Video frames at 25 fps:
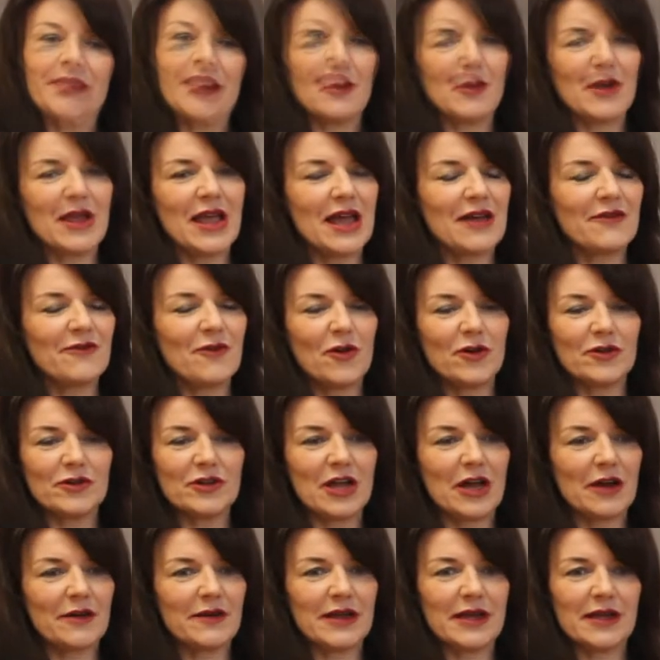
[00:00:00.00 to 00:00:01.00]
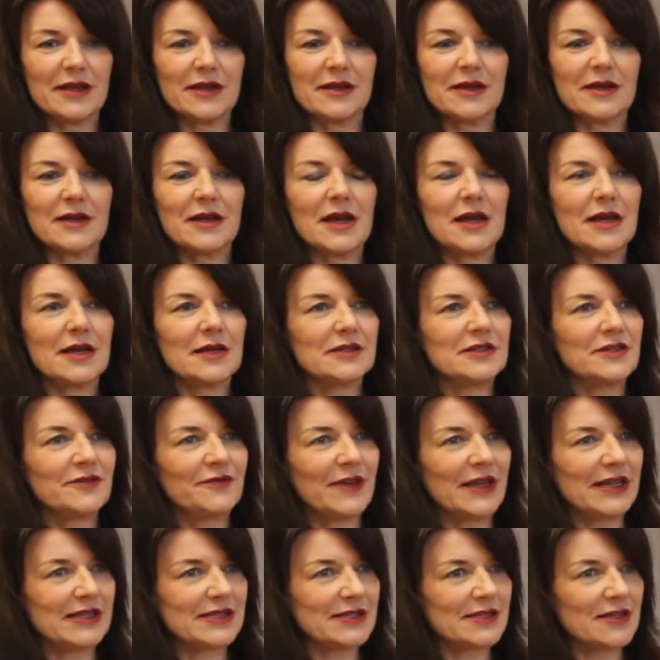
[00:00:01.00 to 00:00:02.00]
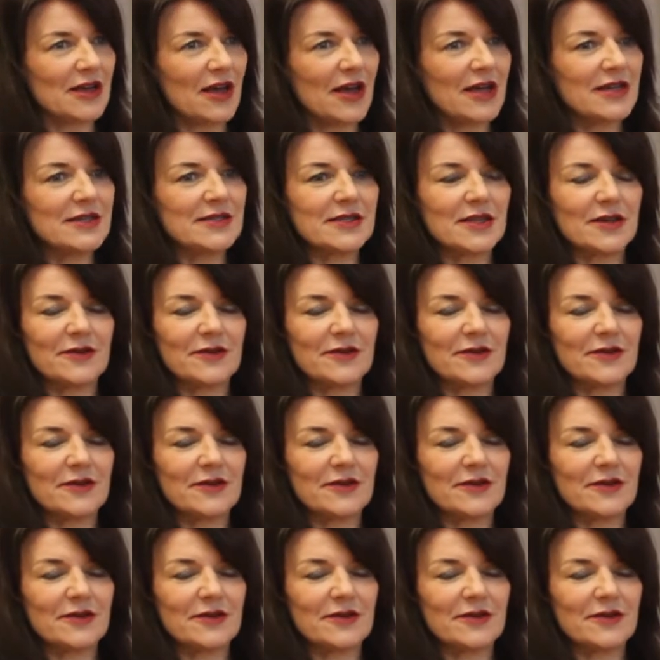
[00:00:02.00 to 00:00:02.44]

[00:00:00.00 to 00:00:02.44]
We have ongoing uh, defence ties